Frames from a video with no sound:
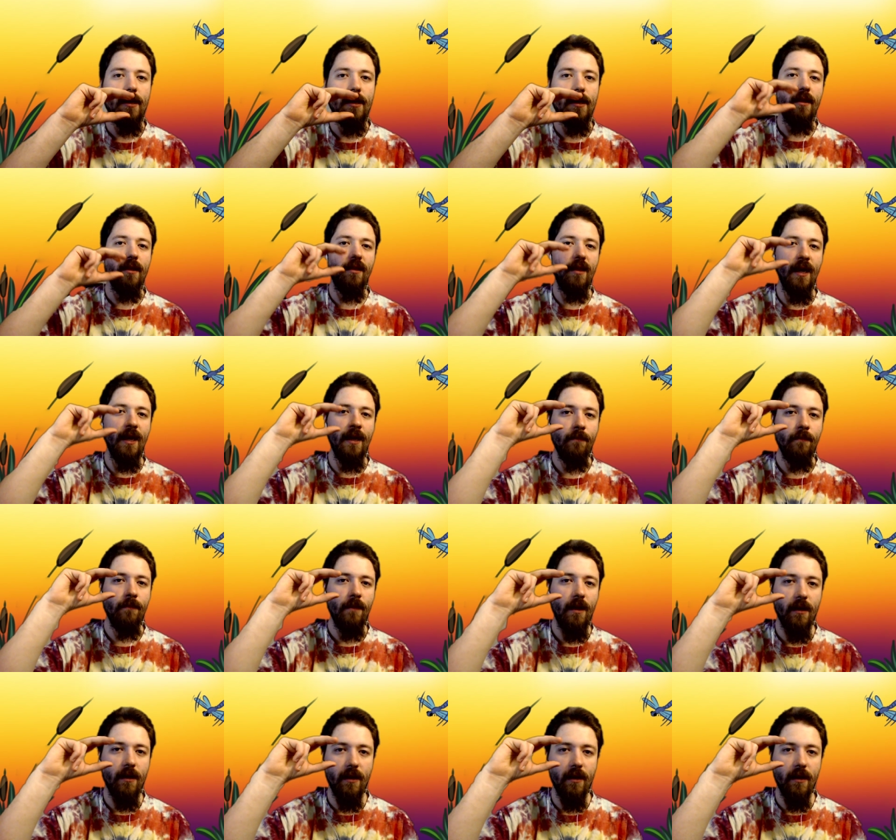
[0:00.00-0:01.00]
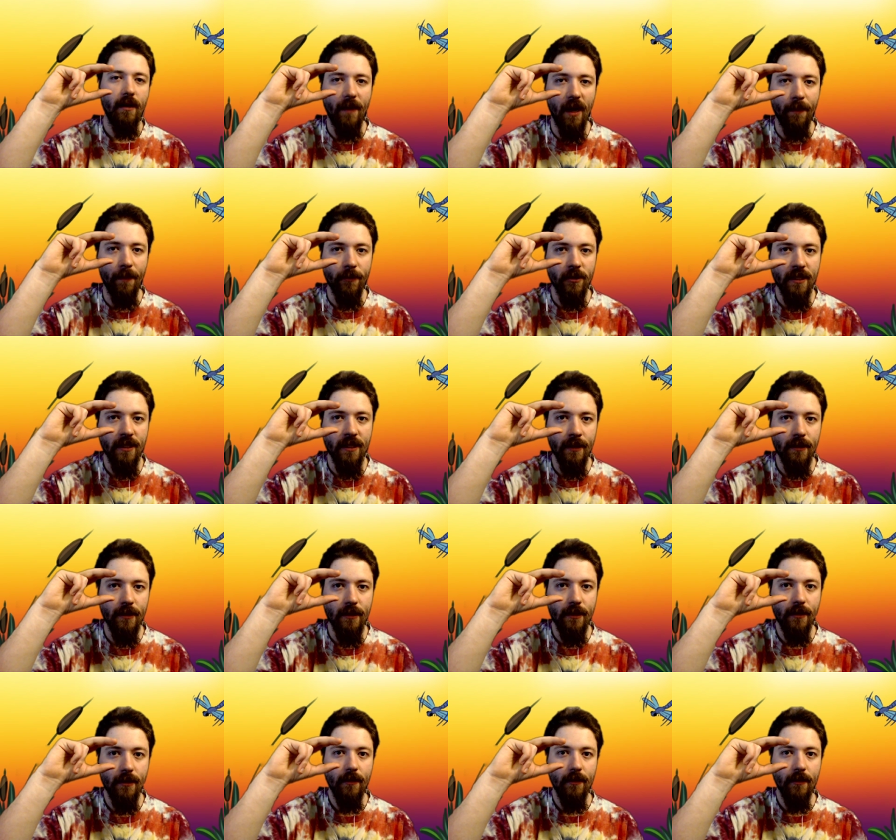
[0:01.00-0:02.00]
Then Naamah percent,
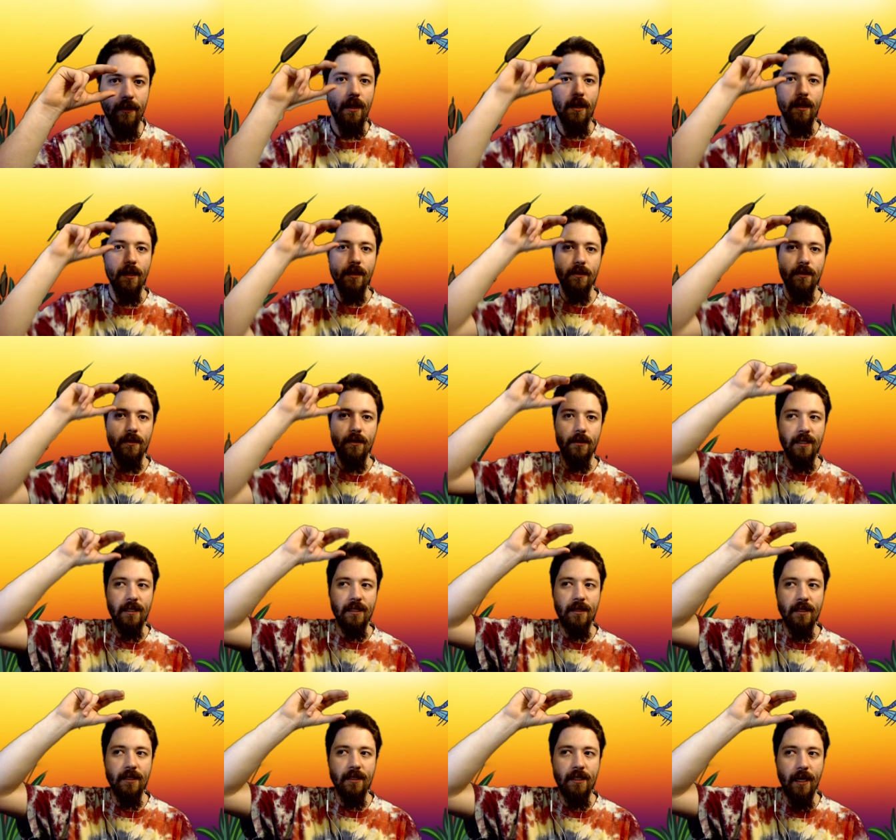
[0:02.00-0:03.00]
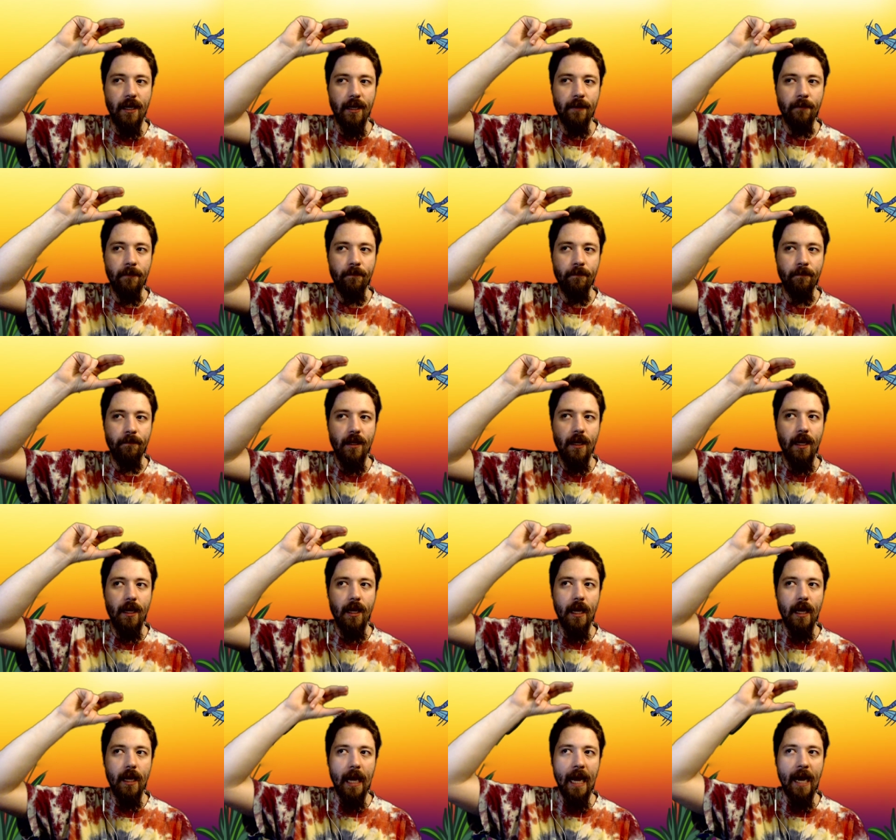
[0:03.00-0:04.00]
Touch the Sun,
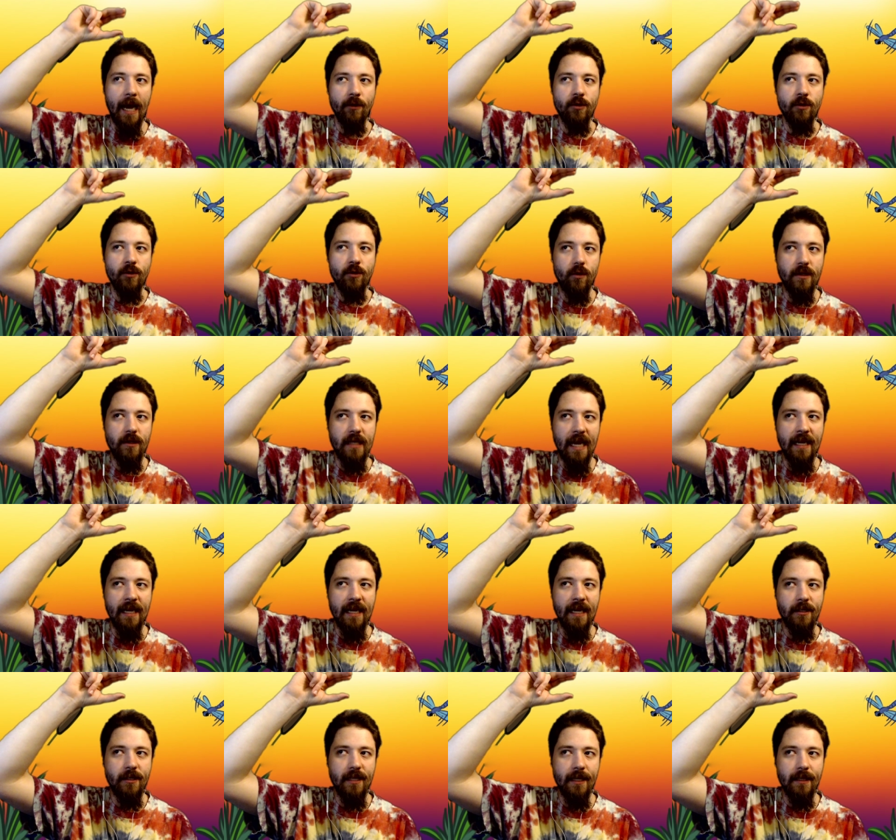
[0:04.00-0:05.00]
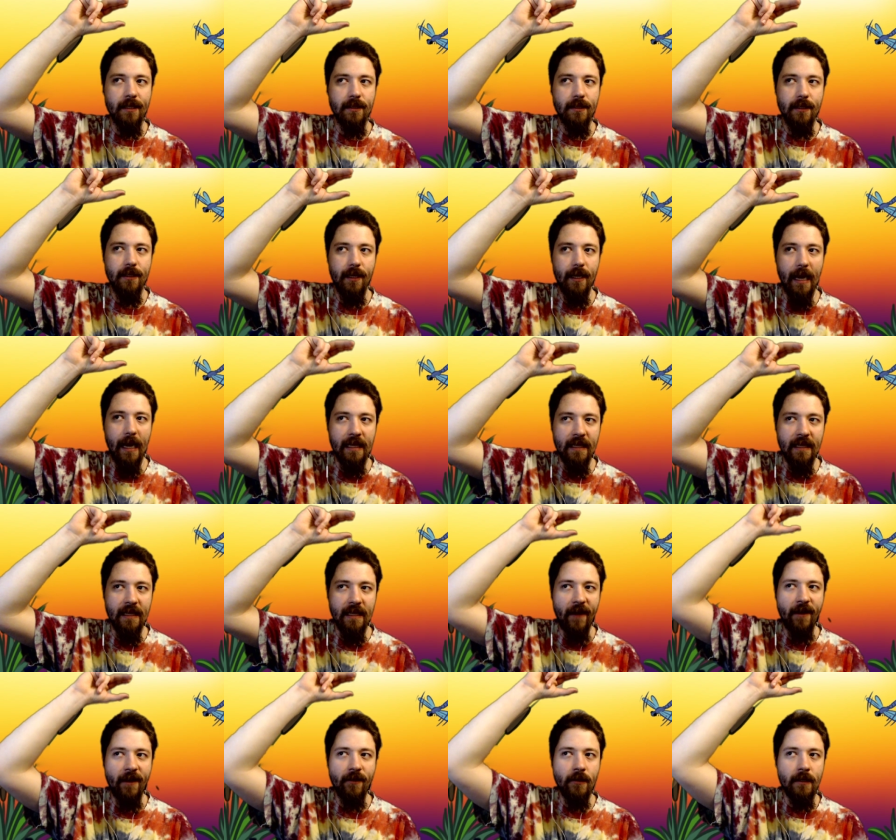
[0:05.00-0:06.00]
House Rules Any percent, and then
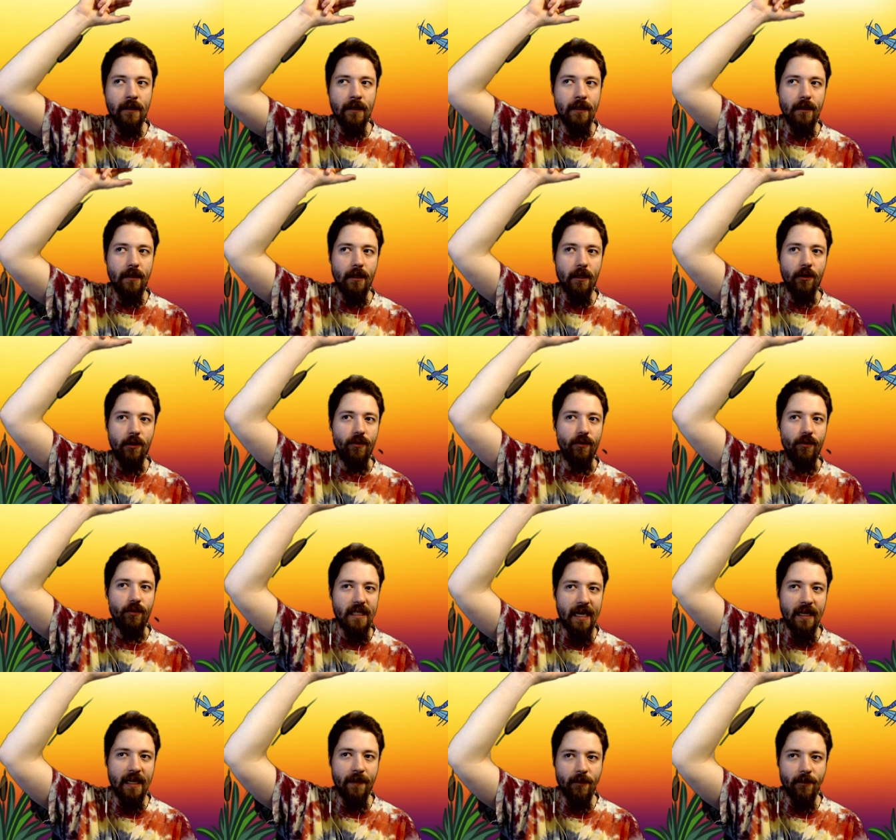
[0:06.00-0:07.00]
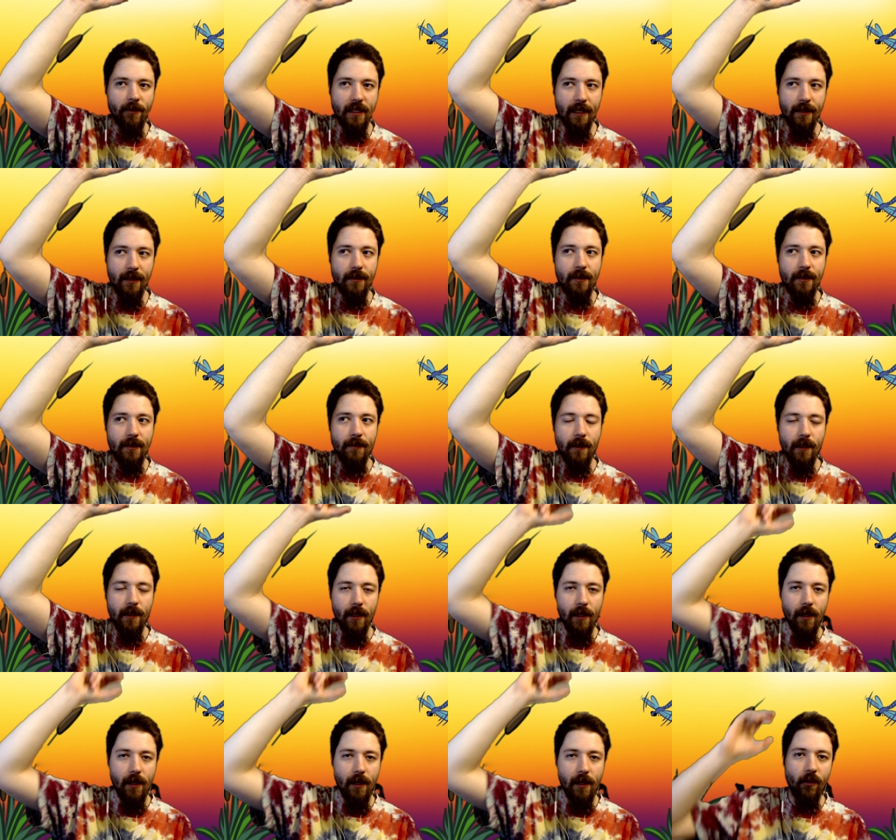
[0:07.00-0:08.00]
finally you reach Any percent.
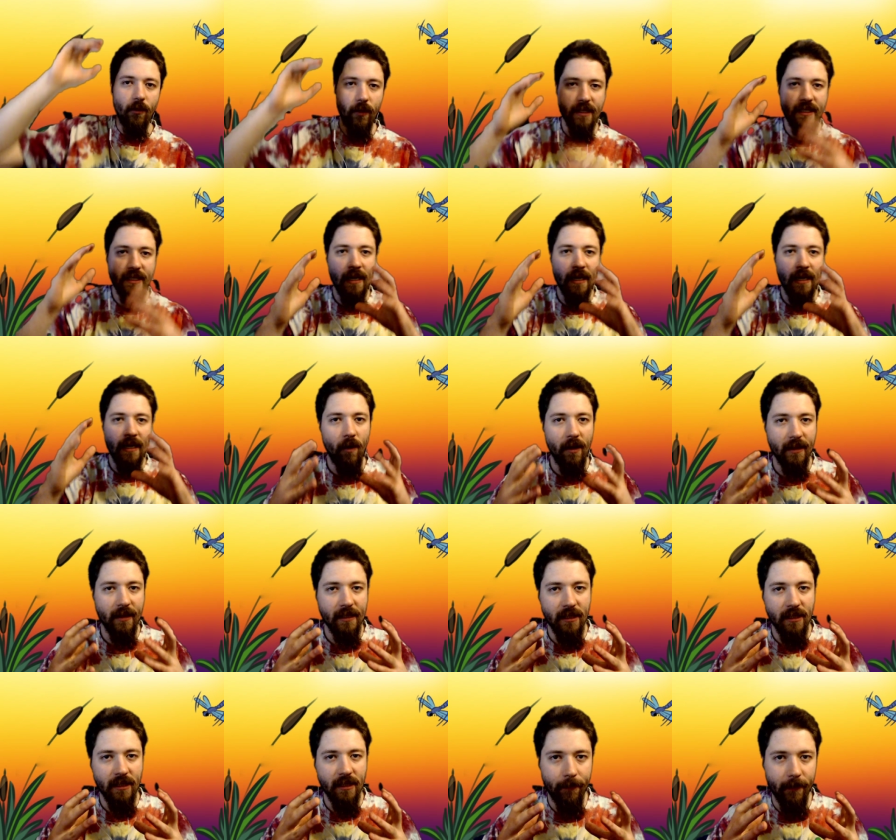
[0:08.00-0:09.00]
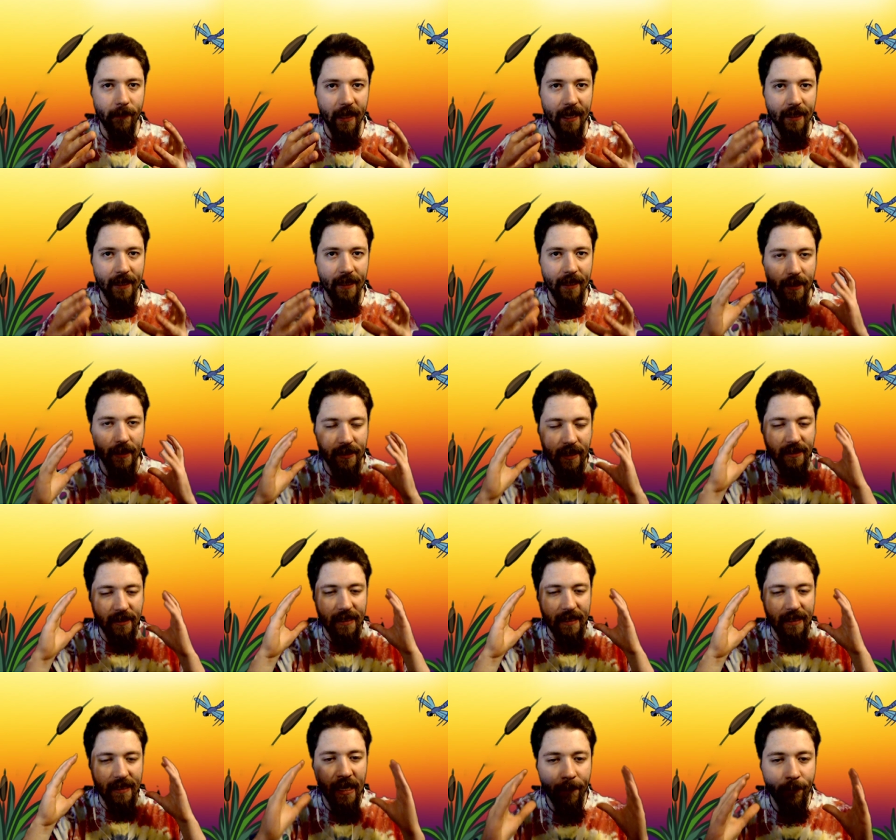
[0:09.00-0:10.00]
The reason I want these stopgaps is because
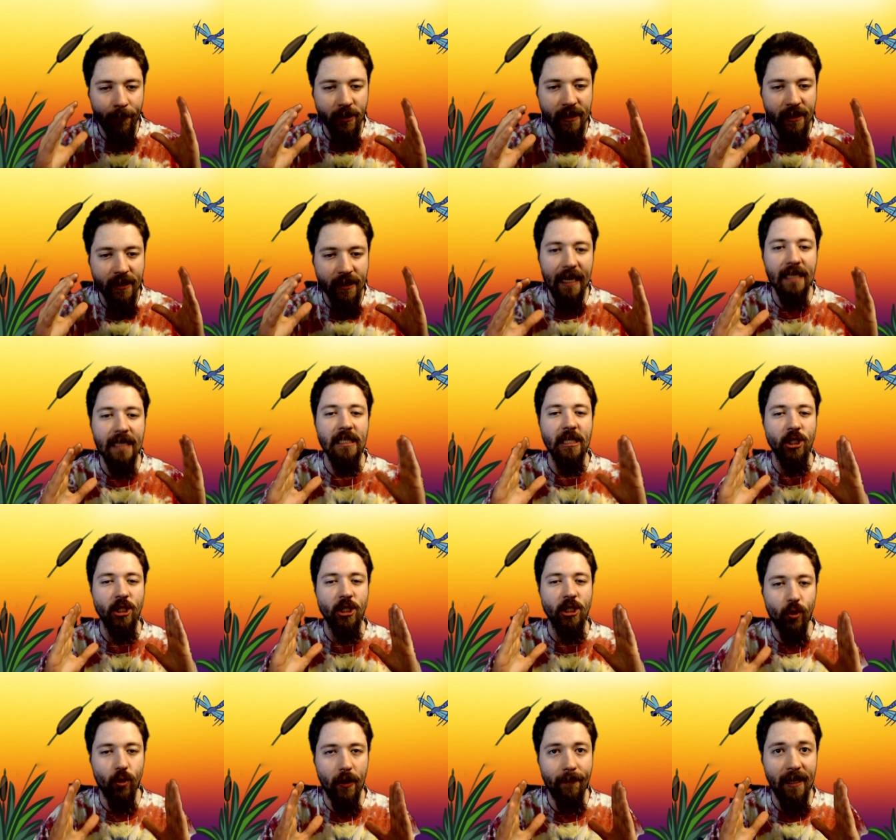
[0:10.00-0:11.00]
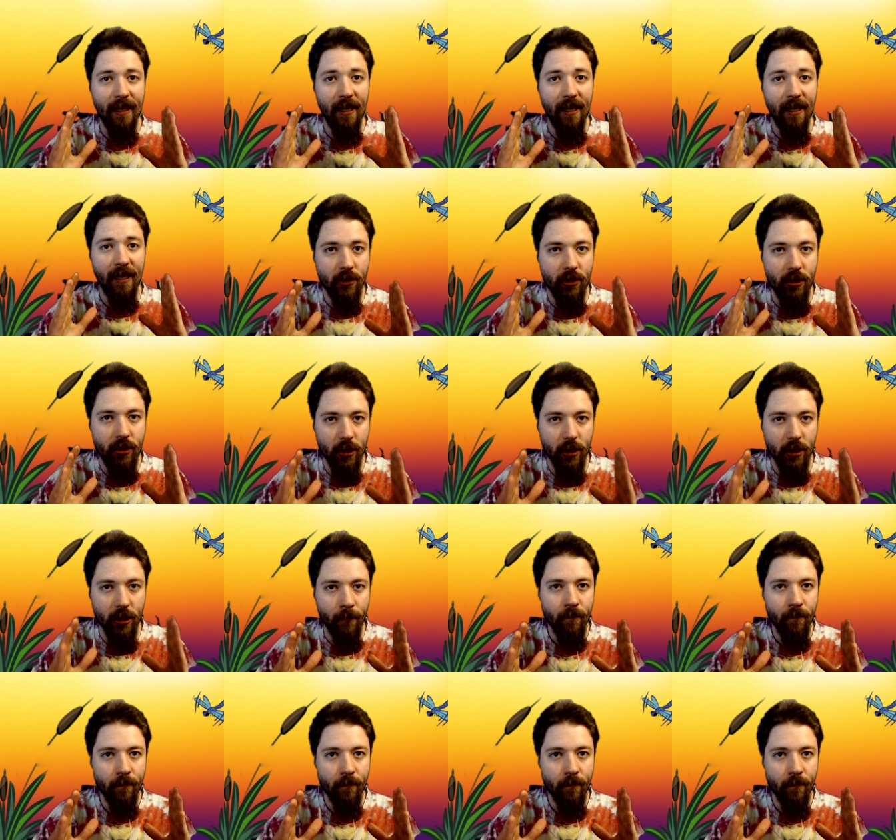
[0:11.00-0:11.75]
Any percent is extremely hard to do,